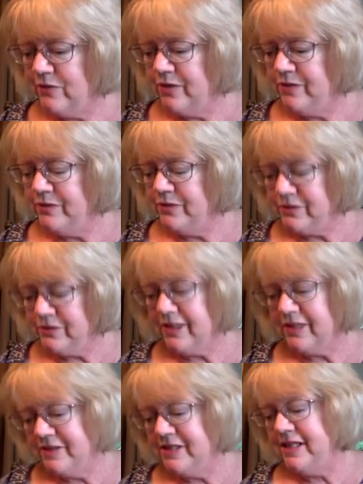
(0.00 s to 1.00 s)
one book
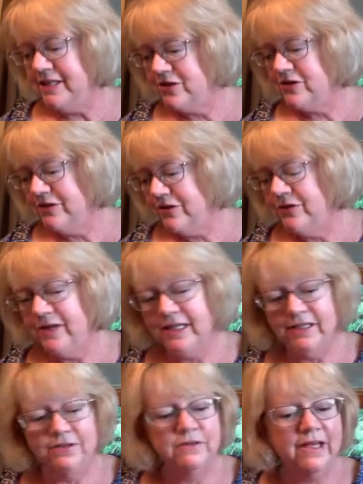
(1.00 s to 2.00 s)
recommendation though, and
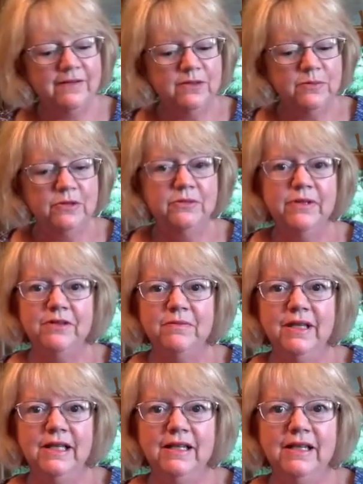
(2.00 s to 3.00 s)
I don't have the book with
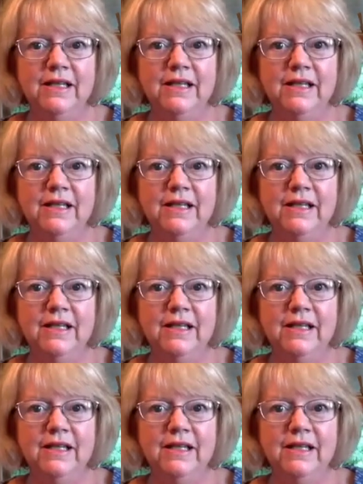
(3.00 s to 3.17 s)
me